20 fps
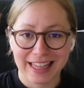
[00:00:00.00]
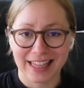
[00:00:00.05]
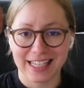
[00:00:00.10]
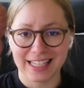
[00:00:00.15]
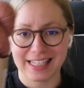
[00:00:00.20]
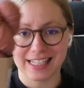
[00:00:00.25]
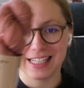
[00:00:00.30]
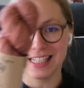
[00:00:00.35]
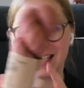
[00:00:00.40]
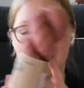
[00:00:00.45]

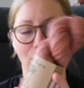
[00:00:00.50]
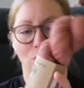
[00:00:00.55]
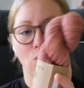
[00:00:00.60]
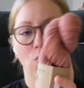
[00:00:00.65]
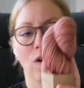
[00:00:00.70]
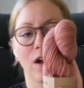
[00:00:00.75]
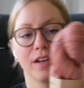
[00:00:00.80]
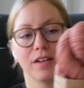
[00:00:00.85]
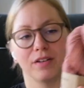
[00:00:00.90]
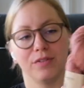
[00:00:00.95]
this is a
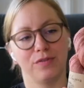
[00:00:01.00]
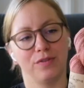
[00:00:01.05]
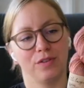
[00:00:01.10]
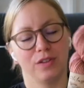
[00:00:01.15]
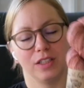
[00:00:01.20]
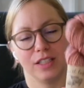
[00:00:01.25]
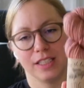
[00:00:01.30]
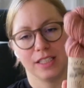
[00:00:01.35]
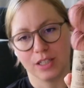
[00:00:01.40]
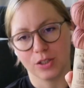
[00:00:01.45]

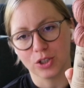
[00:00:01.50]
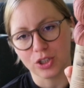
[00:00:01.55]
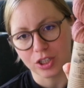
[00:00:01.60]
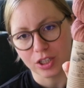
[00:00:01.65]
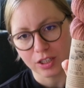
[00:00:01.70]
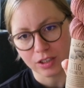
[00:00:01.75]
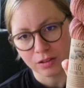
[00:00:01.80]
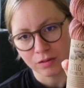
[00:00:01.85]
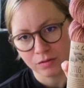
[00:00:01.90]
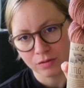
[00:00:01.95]
wonderful
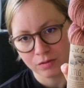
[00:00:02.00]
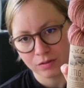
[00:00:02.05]
addition.